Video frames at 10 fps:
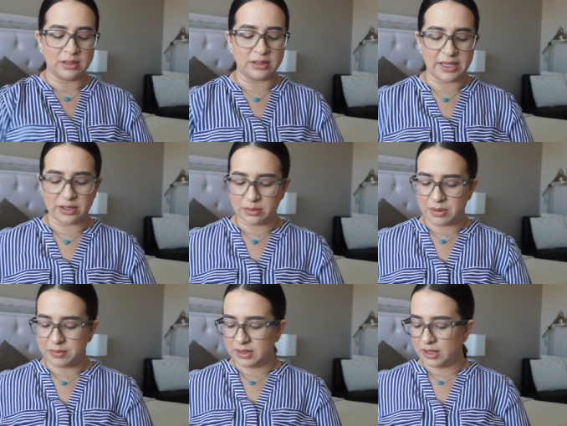later
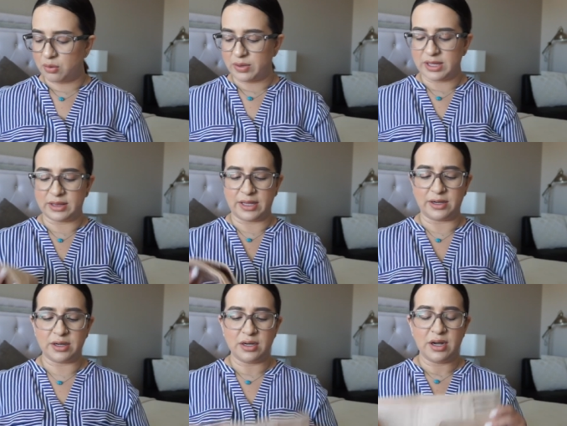maybe like a week
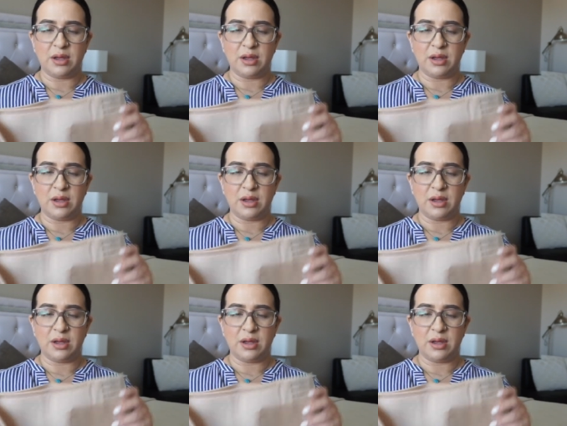later